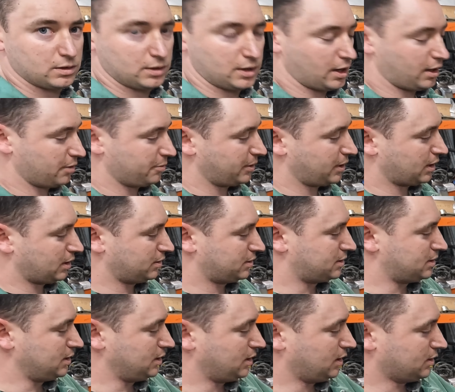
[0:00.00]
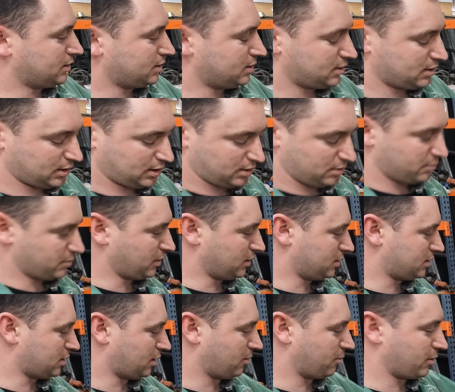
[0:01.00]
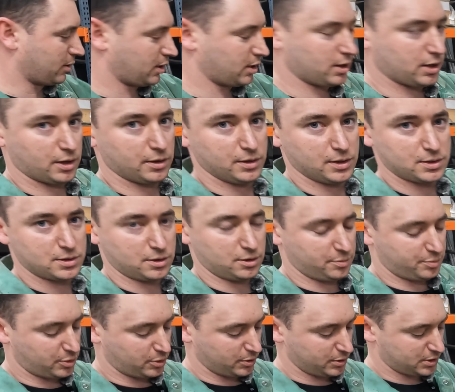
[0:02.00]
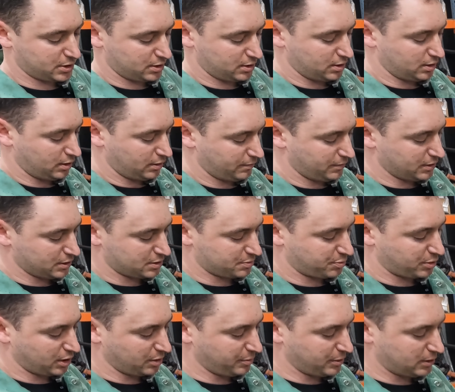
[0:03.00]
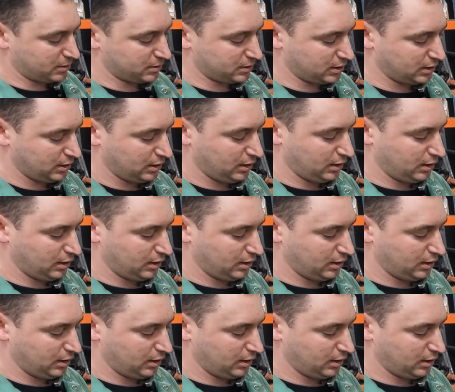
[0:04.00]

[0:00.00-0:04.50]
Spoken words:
Now that we got our C gussets on, we're going to start working on this little portion of the spring mount.